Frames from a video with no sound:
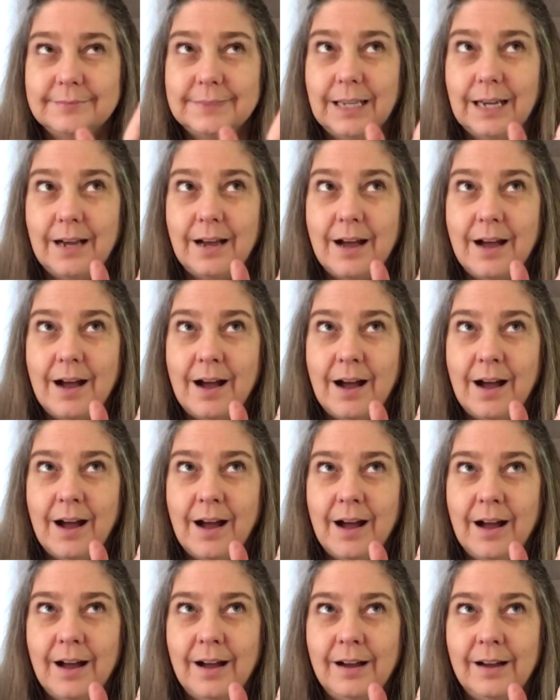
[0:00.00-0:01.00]

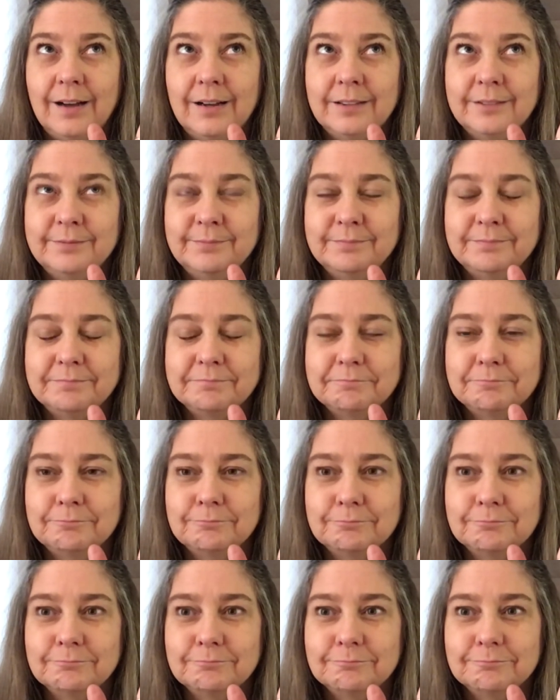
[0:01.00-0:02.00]
Ah,
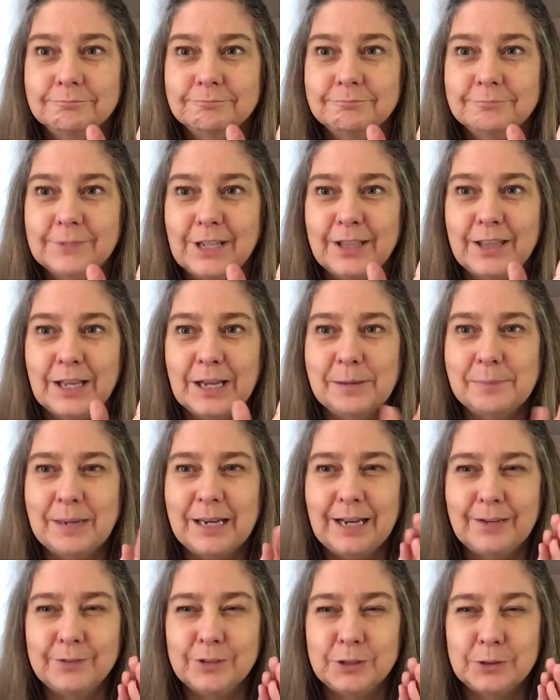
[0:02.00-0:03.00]
I think I might
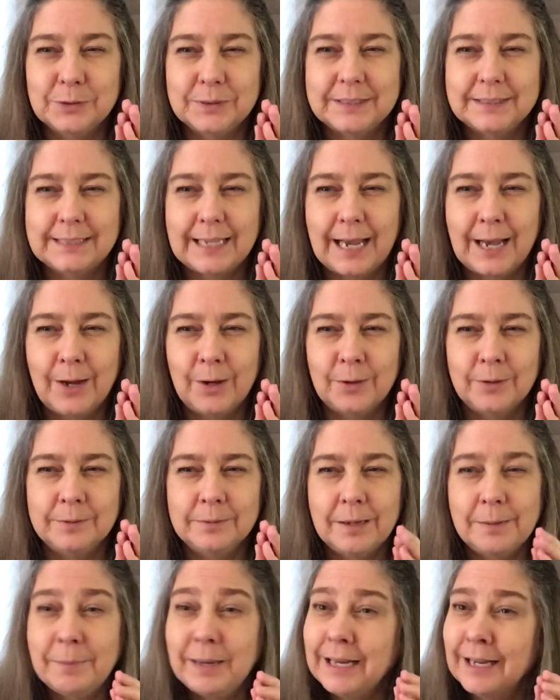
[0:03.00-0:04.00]
have to do a sow.
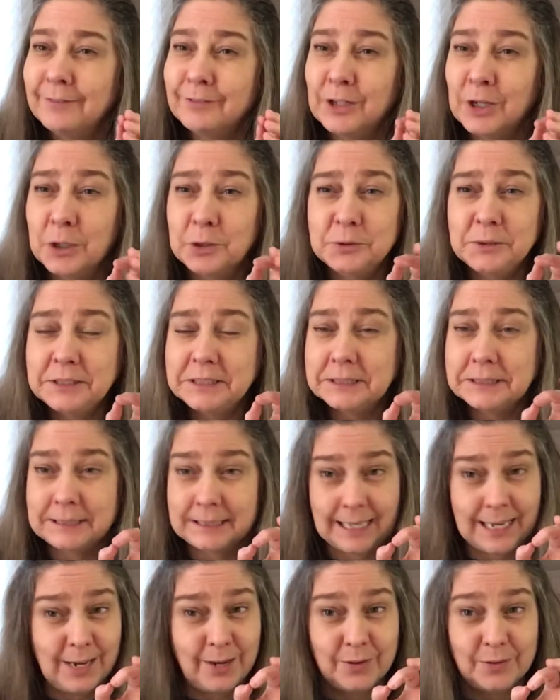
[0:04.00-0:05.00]
I might have to host a
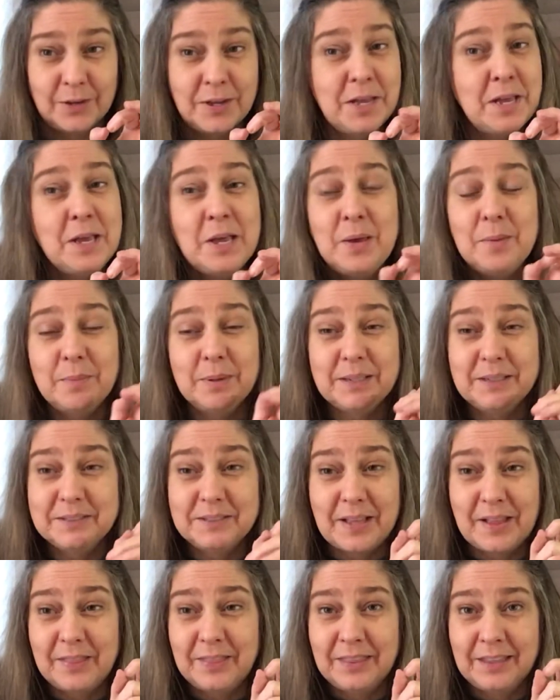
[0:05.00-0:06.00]
sow because
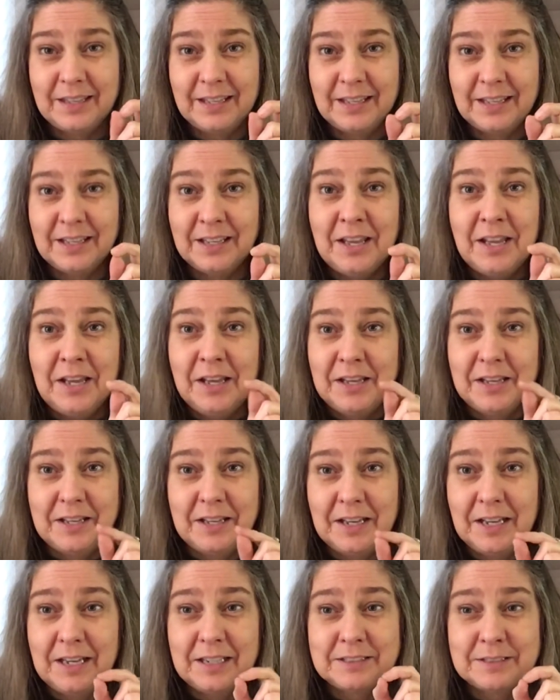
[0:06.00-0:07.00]
that thing
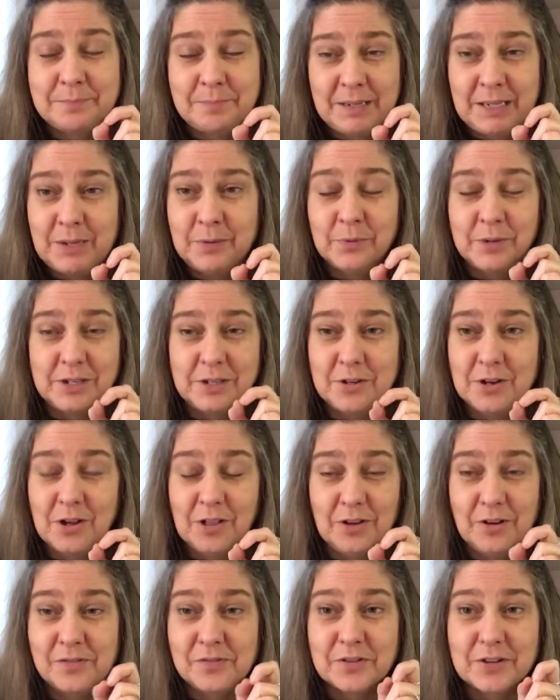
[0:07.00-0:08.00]
has me written all
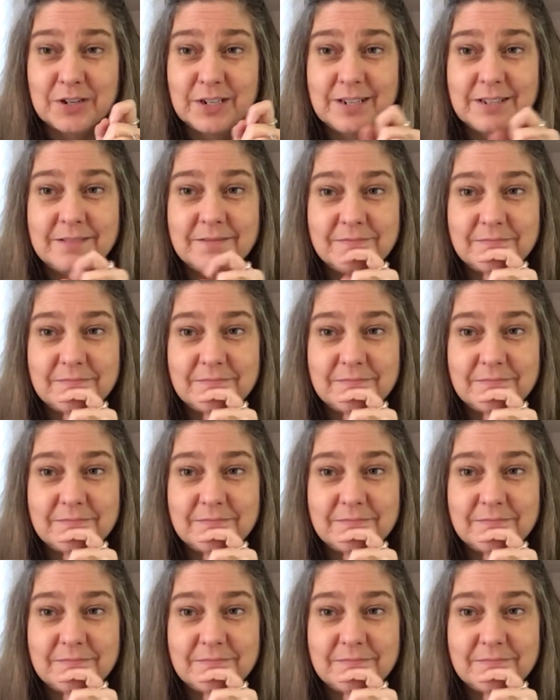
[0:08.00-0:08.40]
over it.